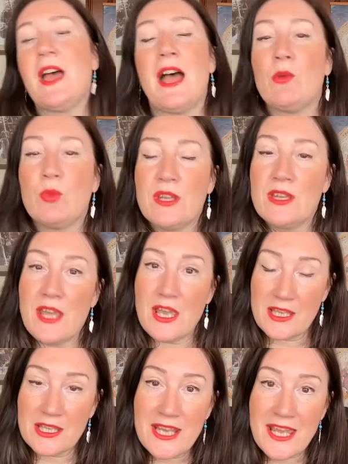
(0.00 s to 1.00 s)
and we can
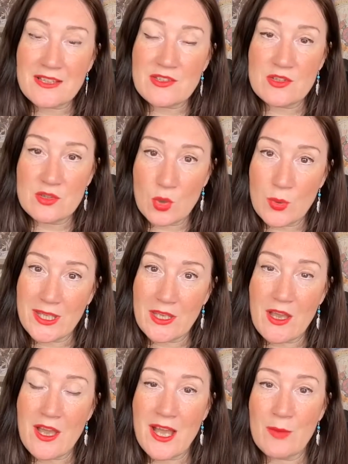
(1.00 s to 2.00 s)
get connected
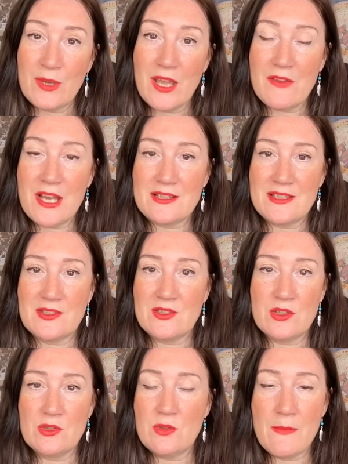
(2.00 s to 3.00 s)
quicker, and we have access
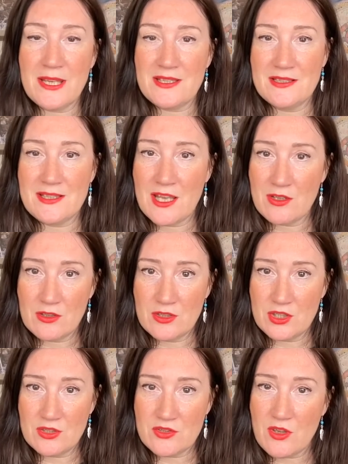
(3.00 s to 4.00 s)
to amazing
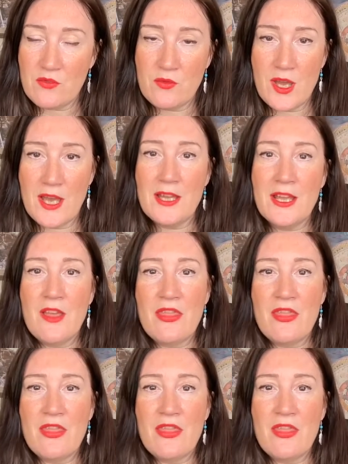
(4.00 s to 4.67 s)
technology and software.